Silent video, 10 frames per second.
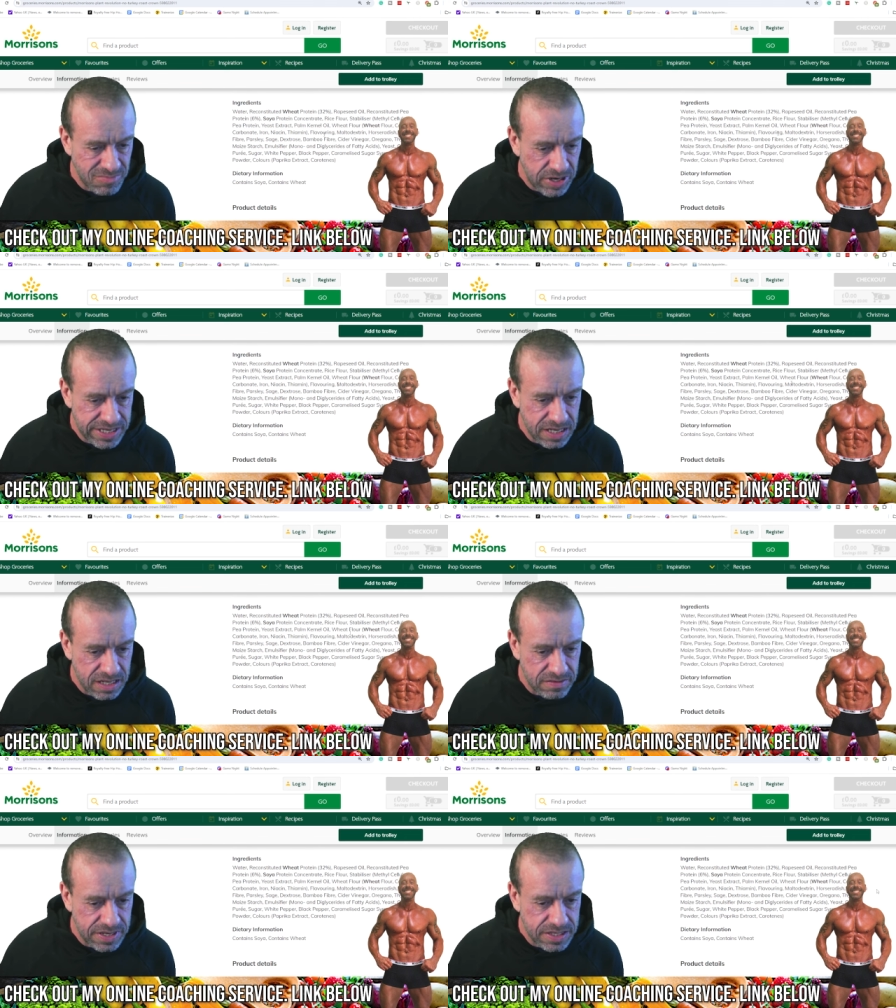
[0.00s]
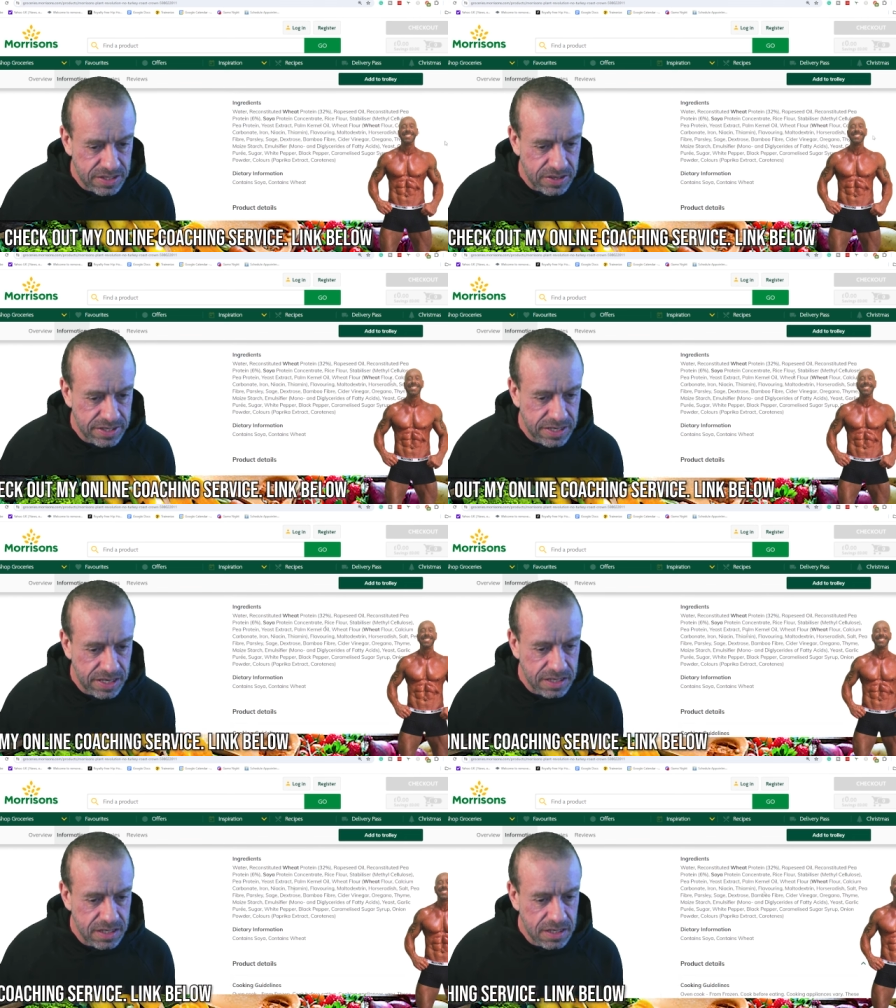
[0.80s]
why take the risk, I
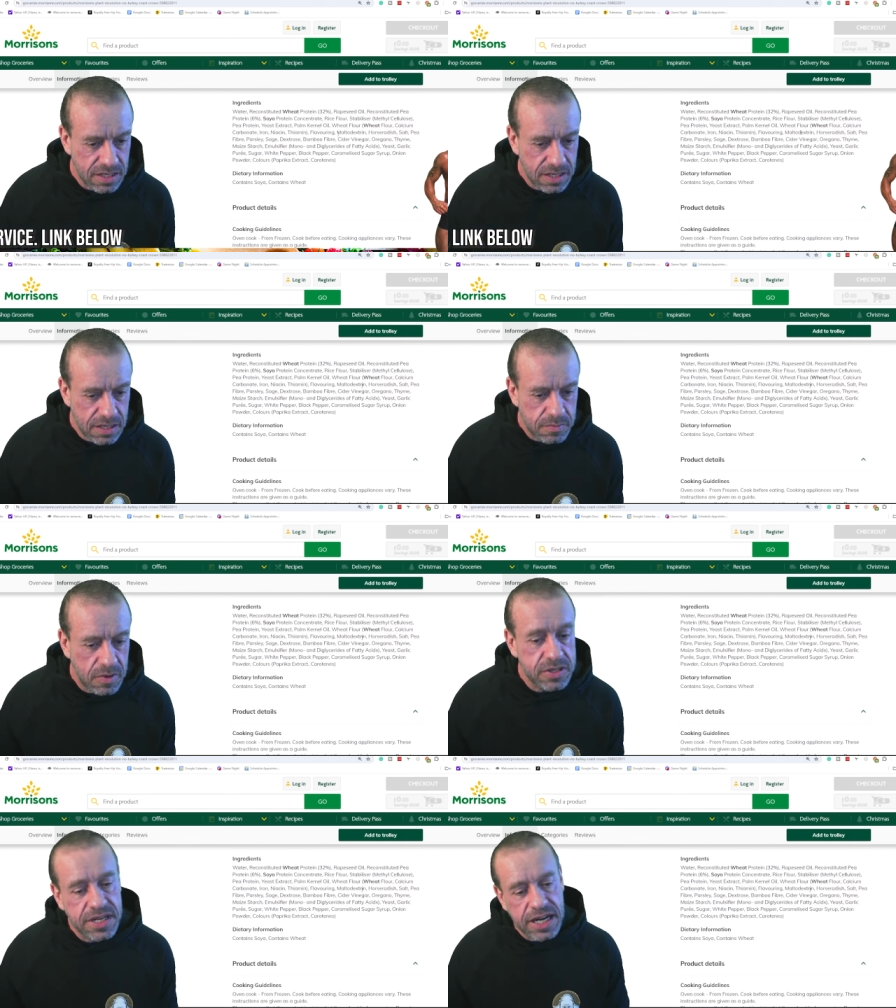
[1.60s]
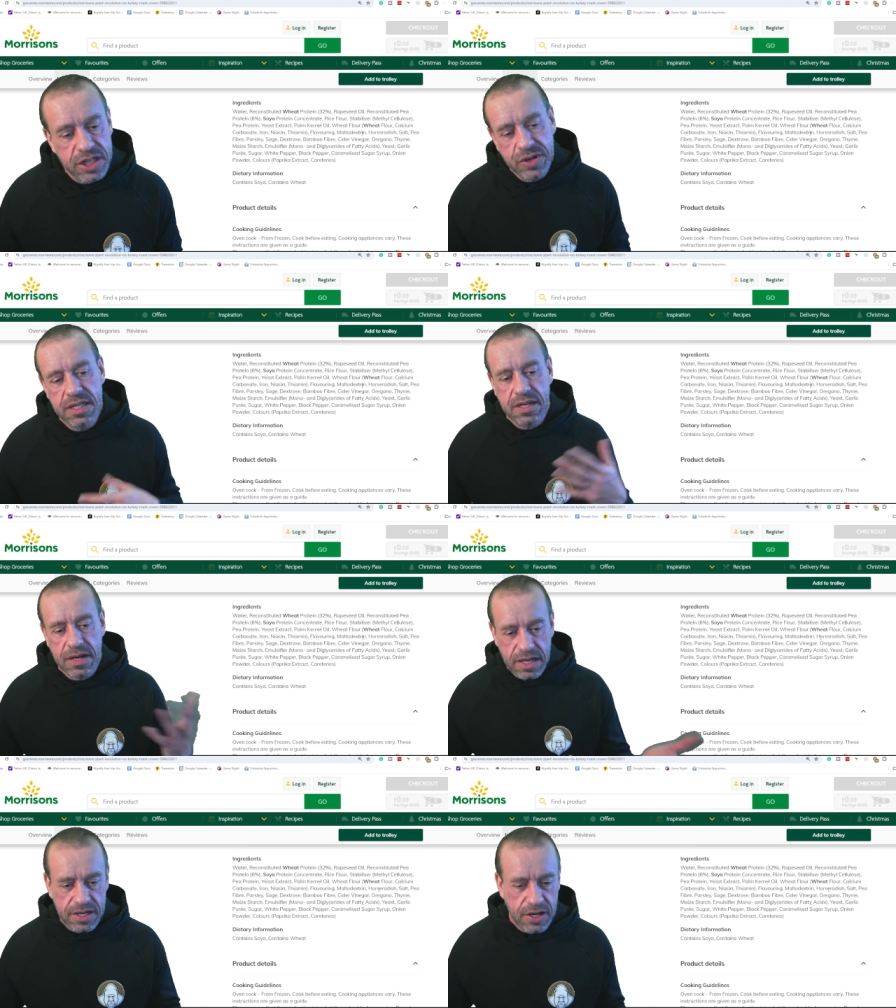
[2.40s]
think. Maltodextrin,
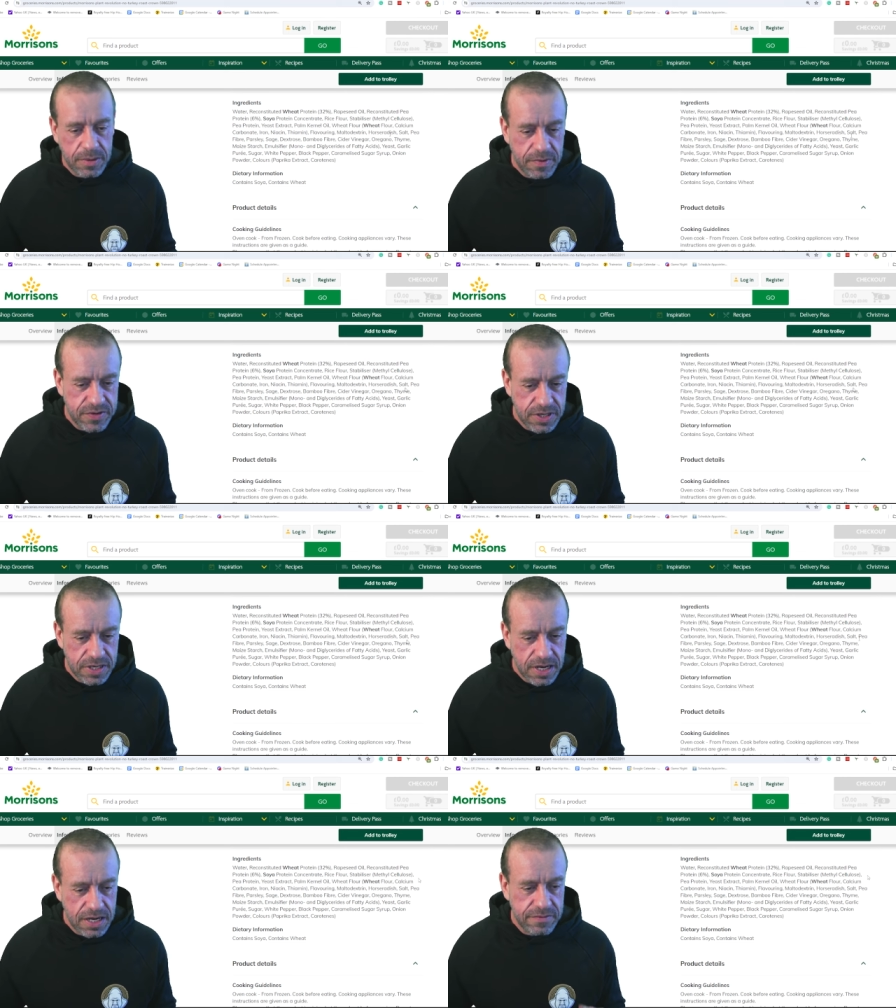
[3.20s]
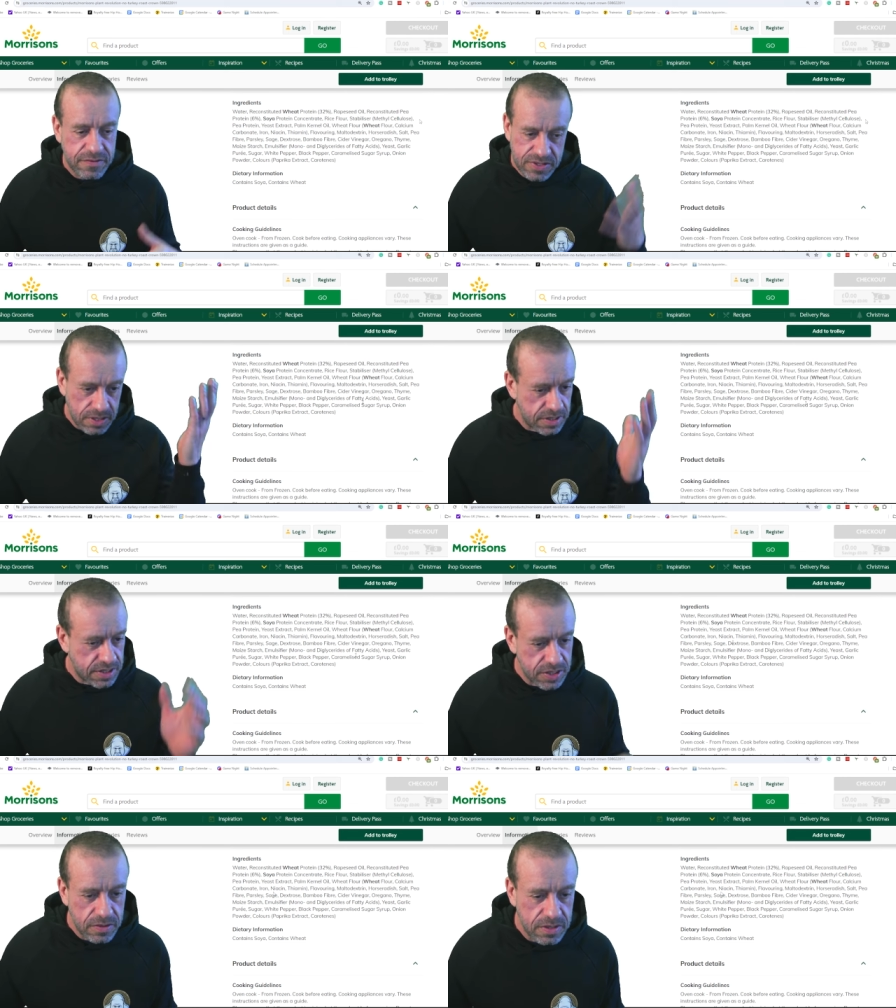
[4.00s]
so another type of sugar. Of course, it's
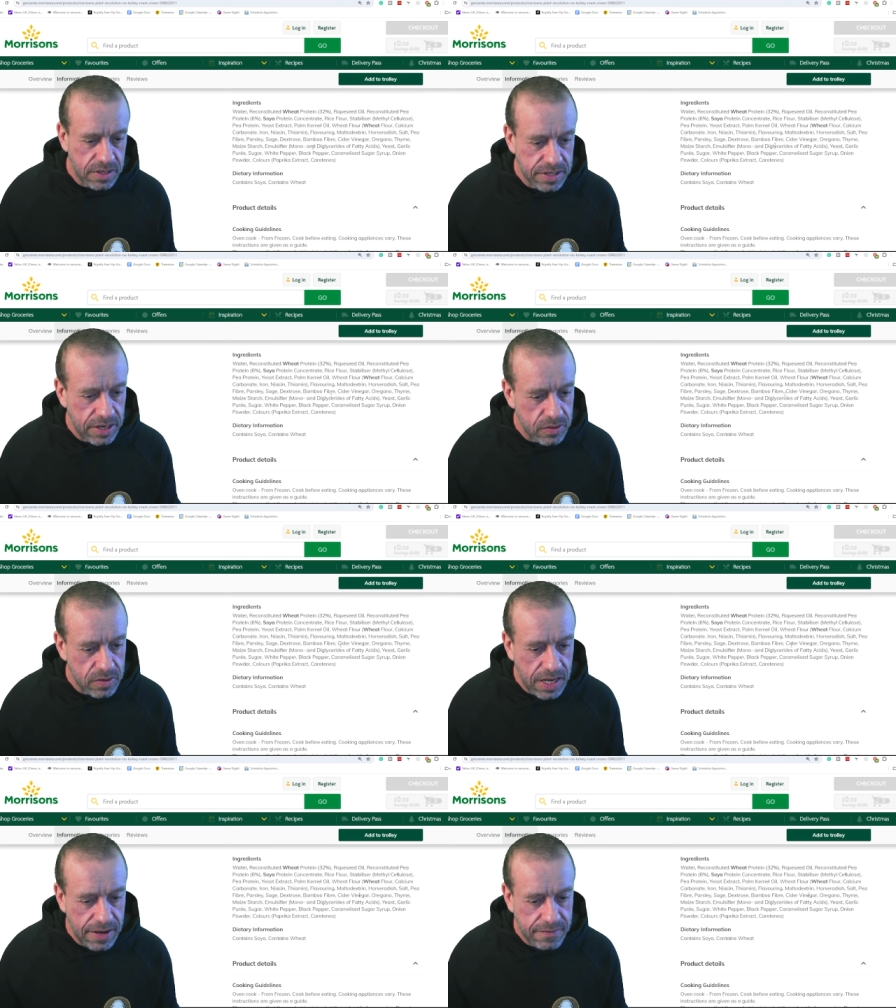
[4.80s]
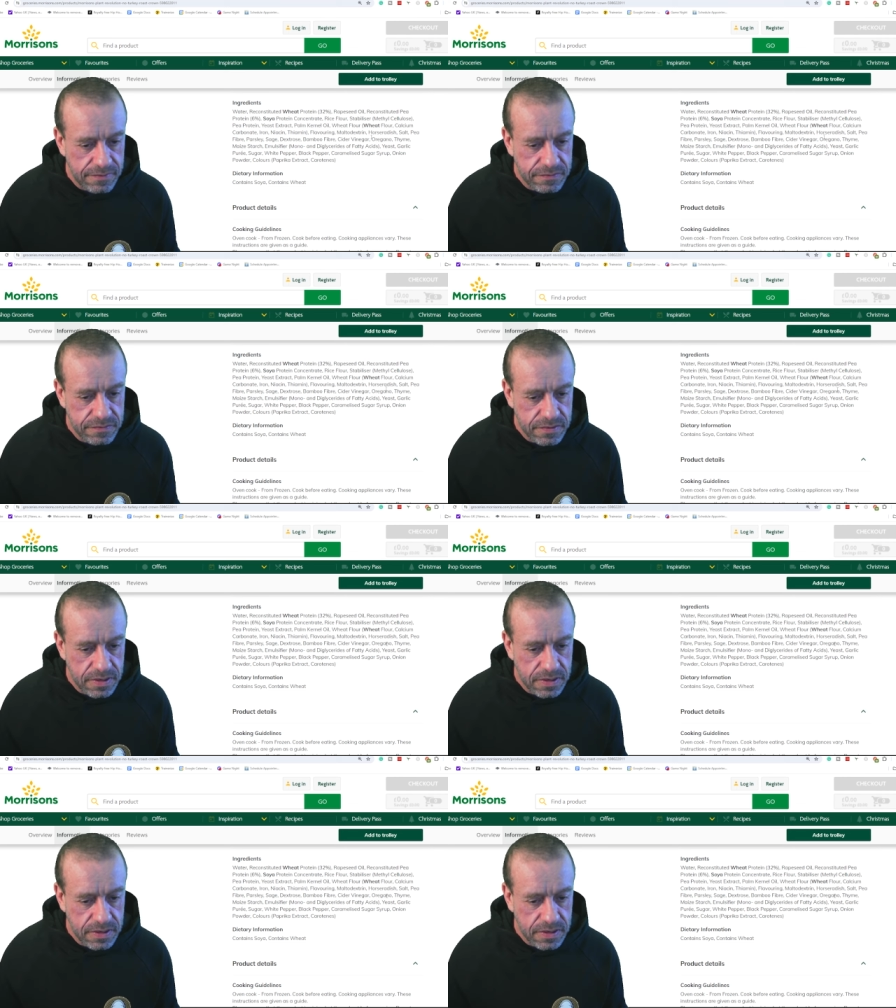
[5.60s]
got salt like they all have.